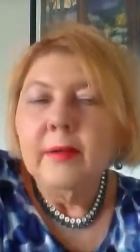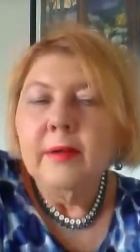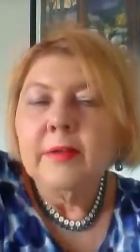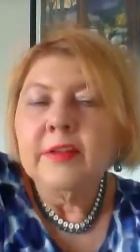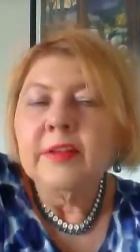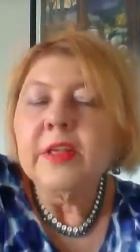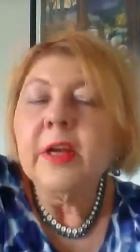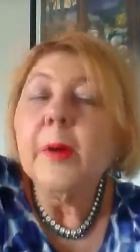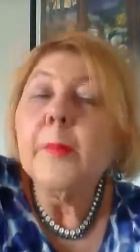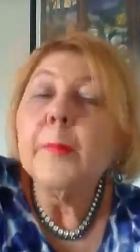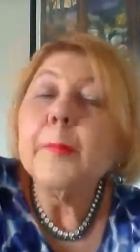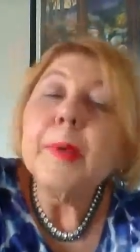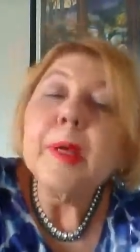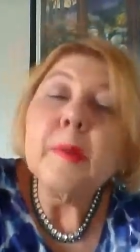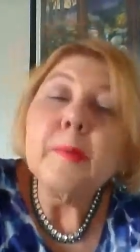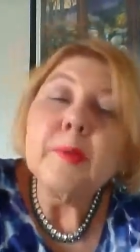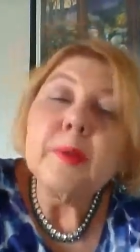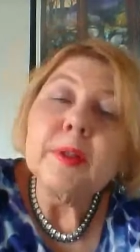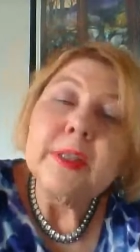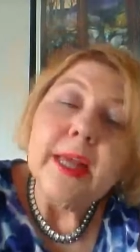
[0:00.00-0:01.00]
some
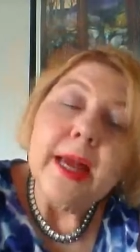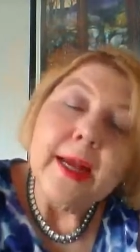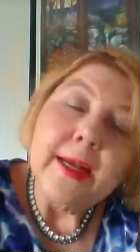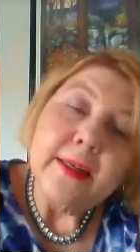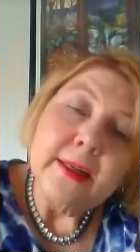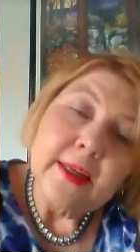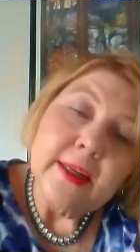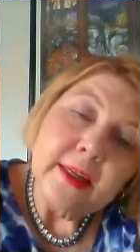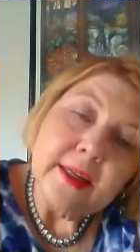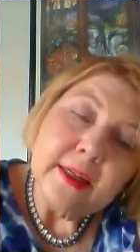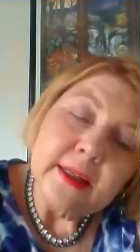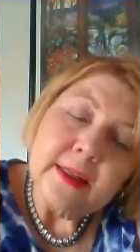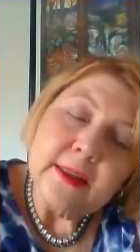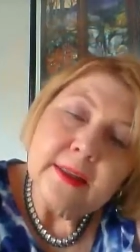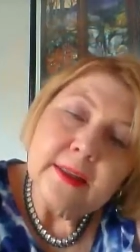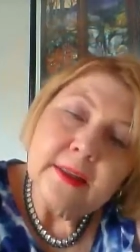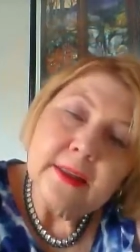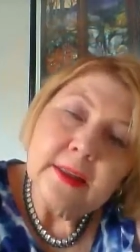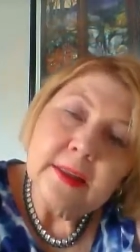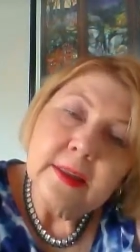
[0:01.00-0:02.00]
people's
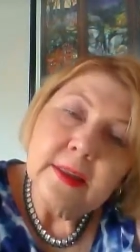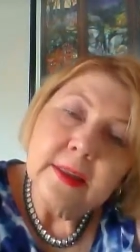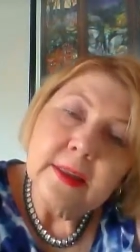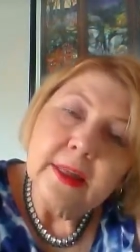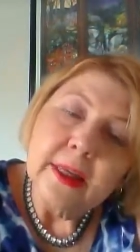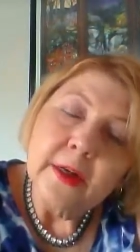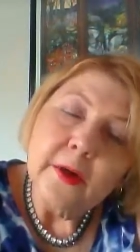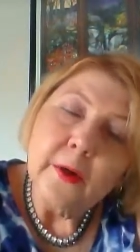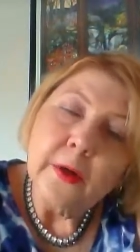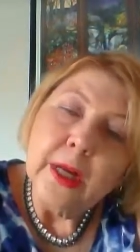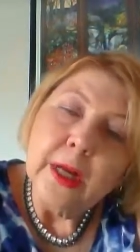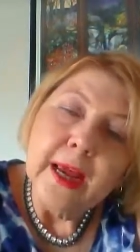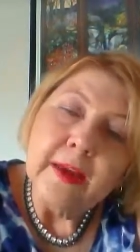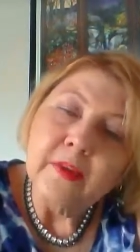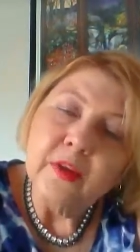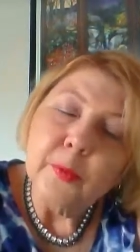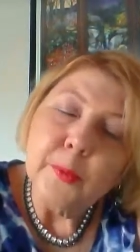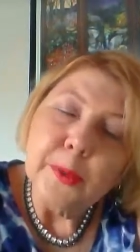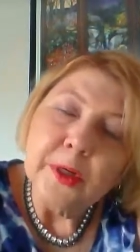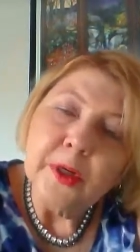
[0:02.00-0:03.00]
ideas. They don't
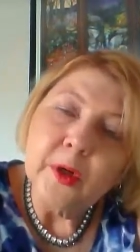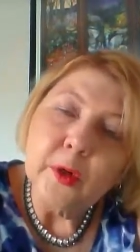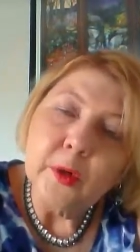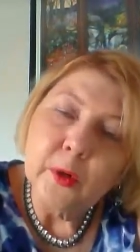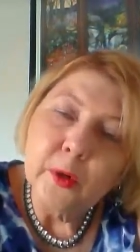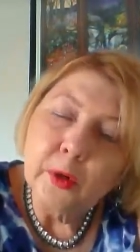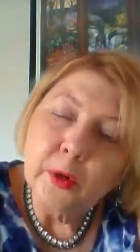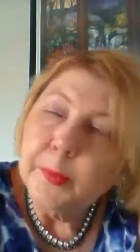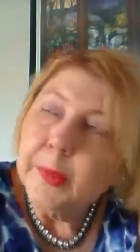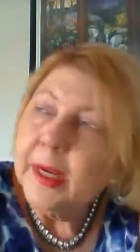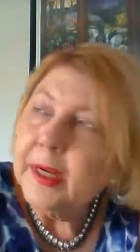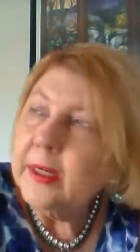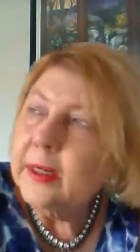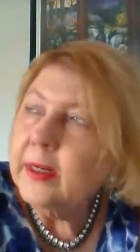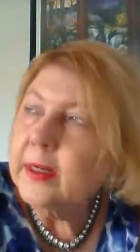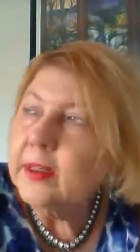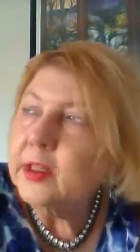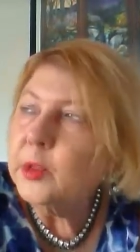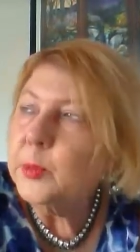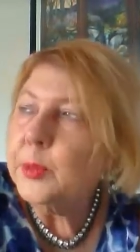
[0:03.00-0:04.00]
have to be your group
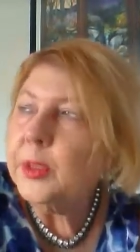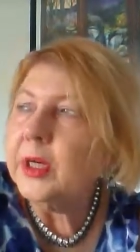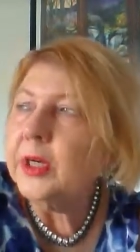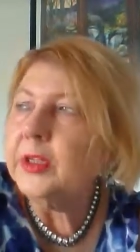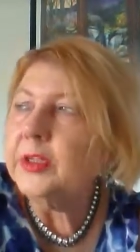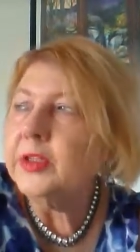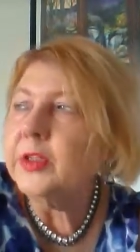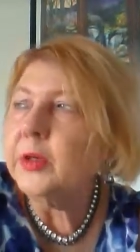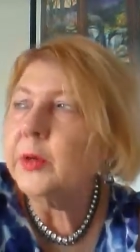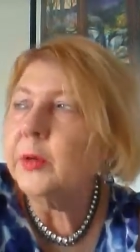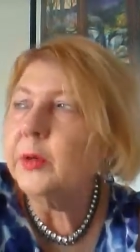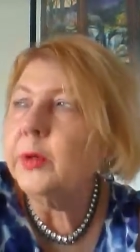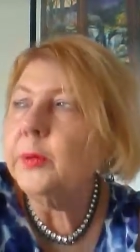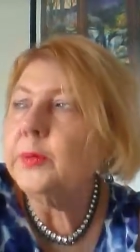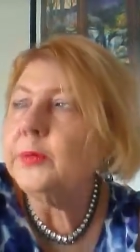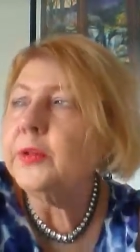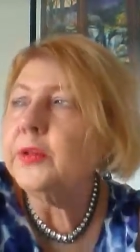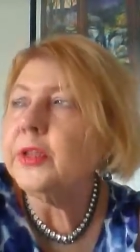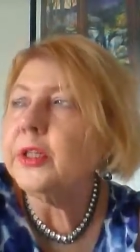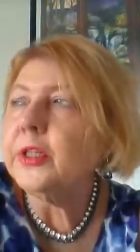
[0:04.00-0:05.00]
ideas because the
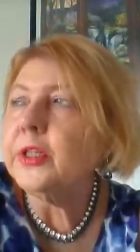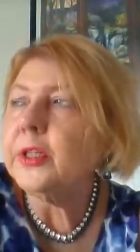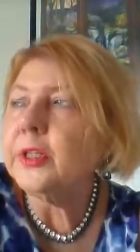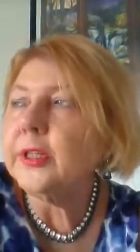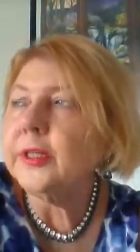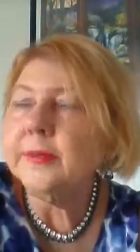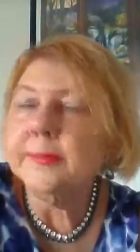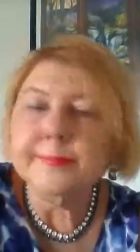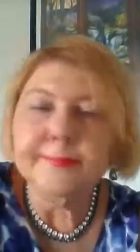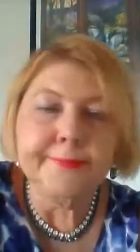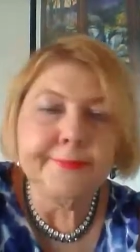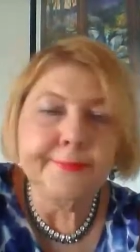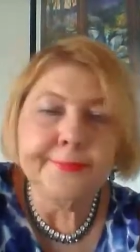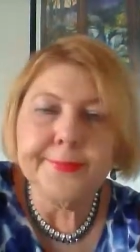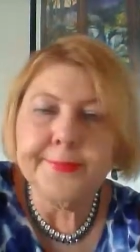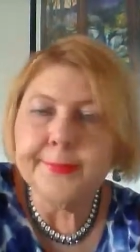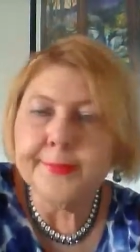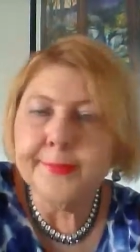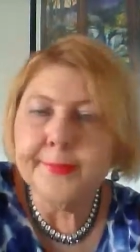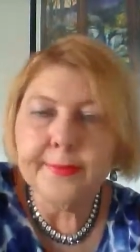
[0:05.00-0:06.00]
groups just
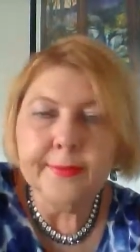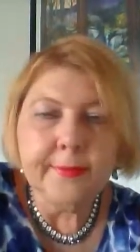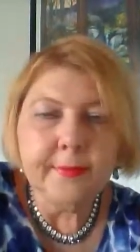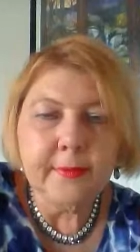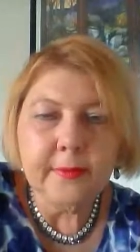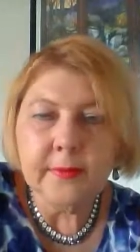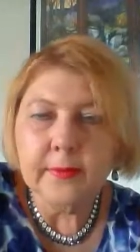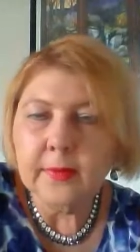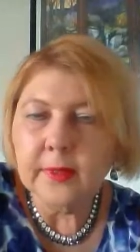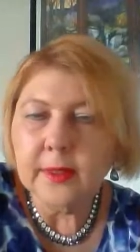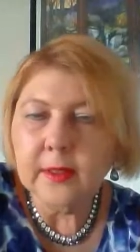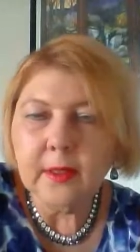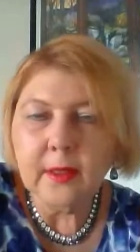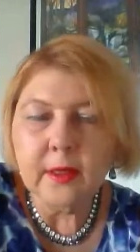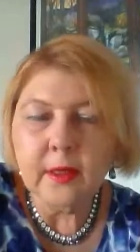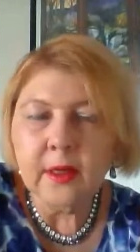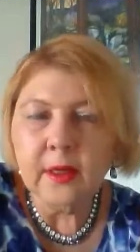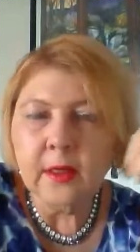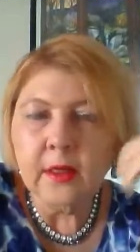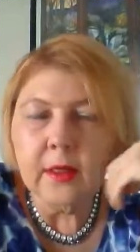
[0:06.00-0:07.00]

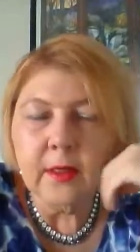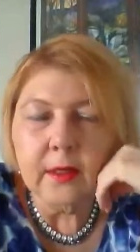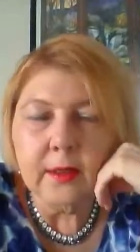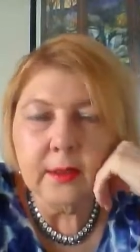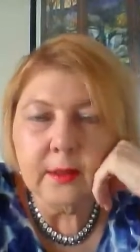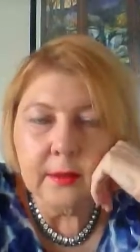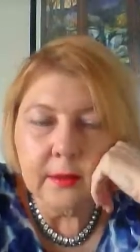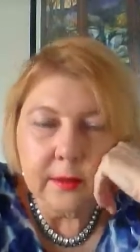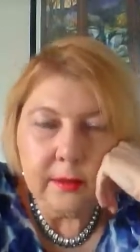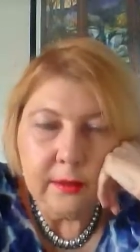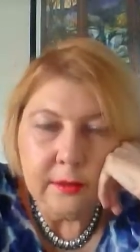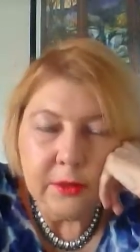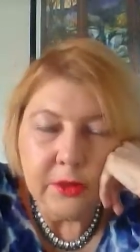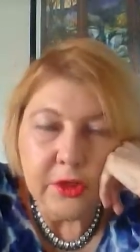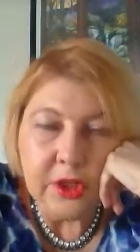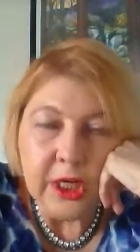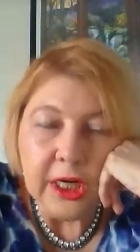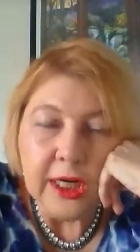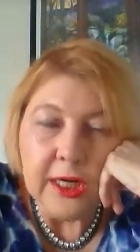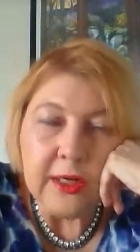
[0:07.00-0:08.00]
uh,
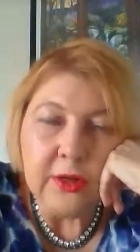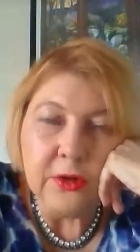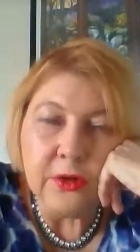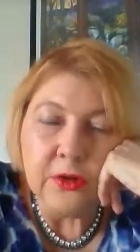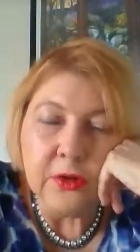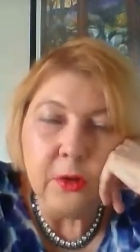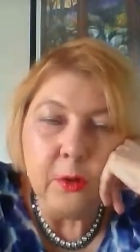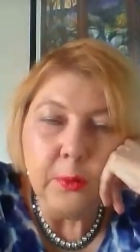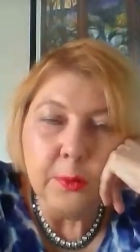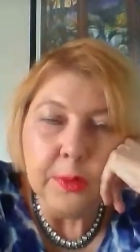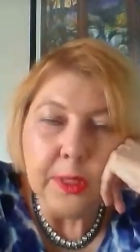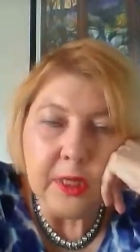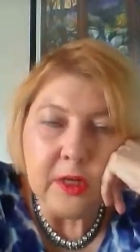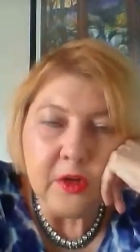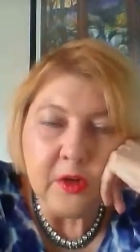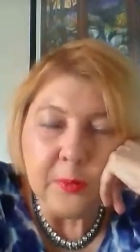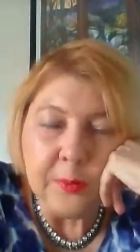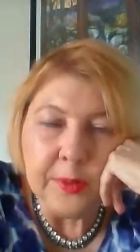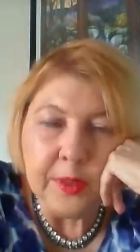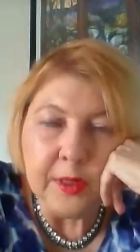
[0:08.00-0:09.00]
change so
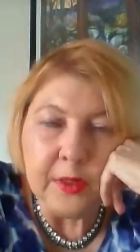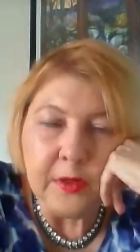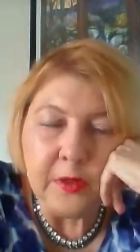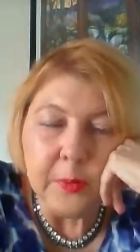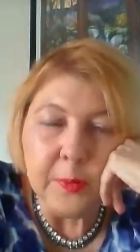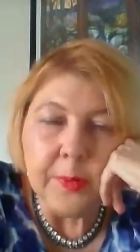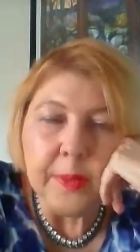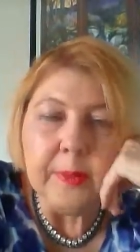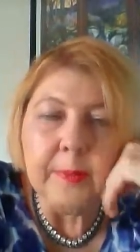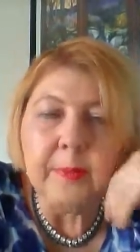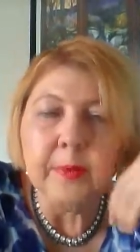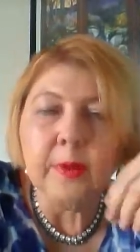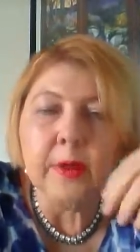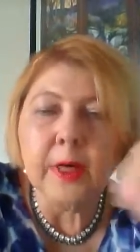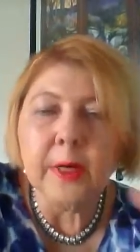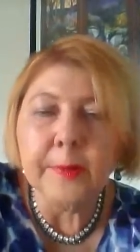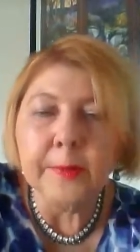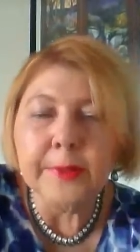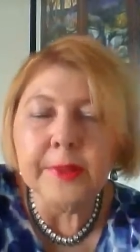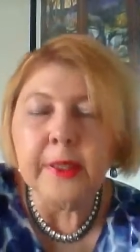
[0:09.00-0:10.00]
much because of people
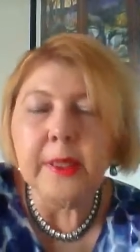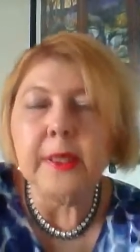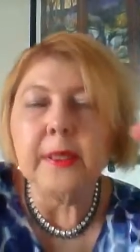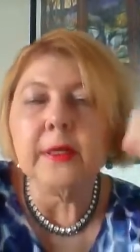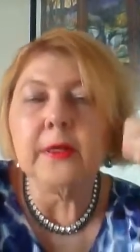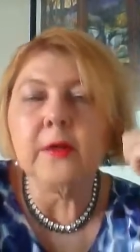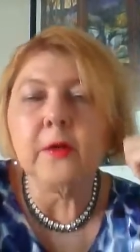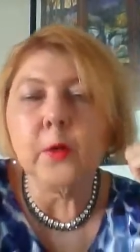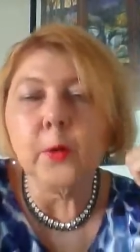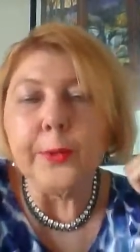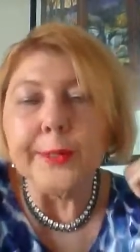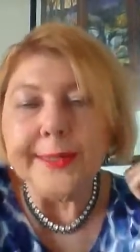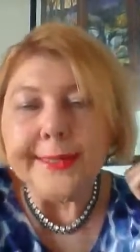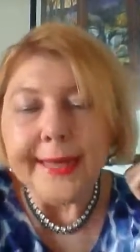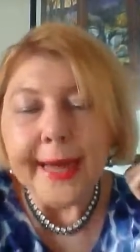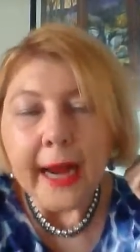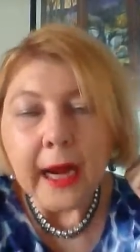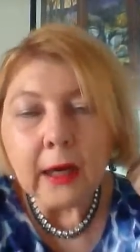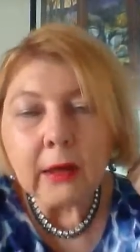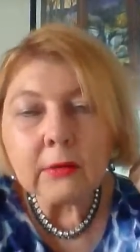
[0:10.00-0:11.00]
coming in and going
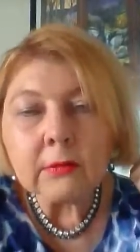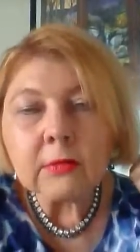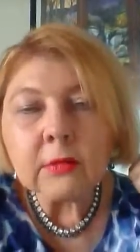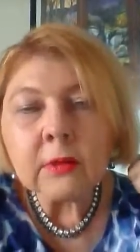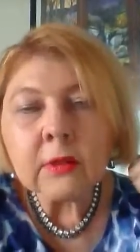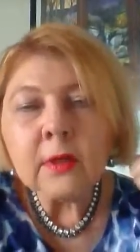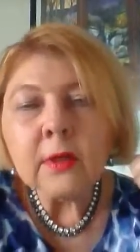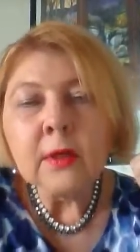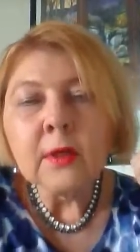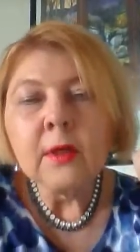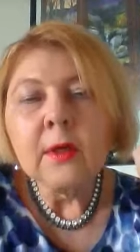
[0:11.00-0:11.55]
out.